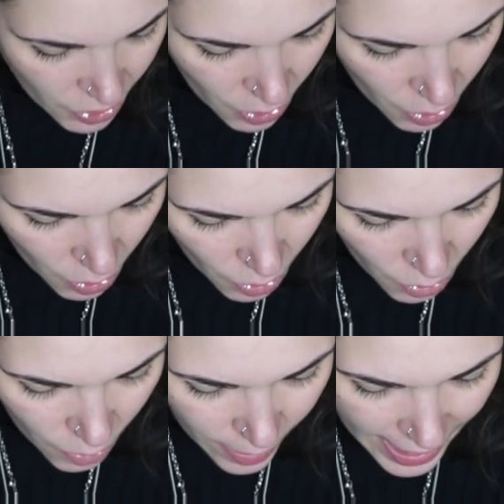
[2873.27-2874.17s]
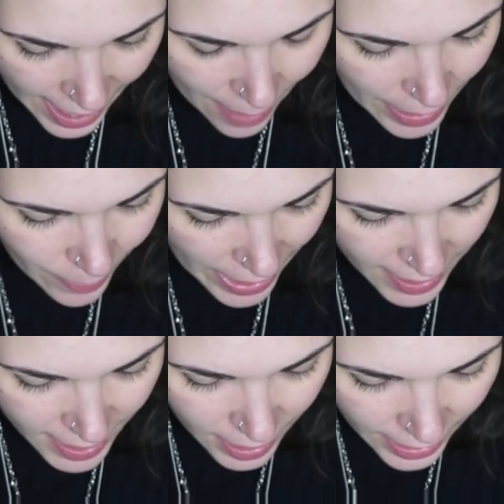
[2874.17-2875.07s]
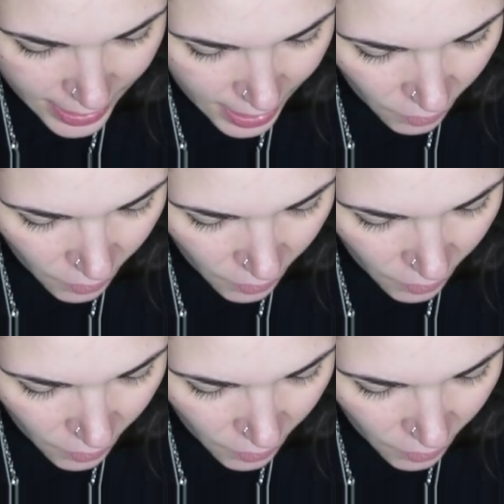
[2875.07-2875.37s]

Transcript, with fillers: So yeah, I mean, basically it's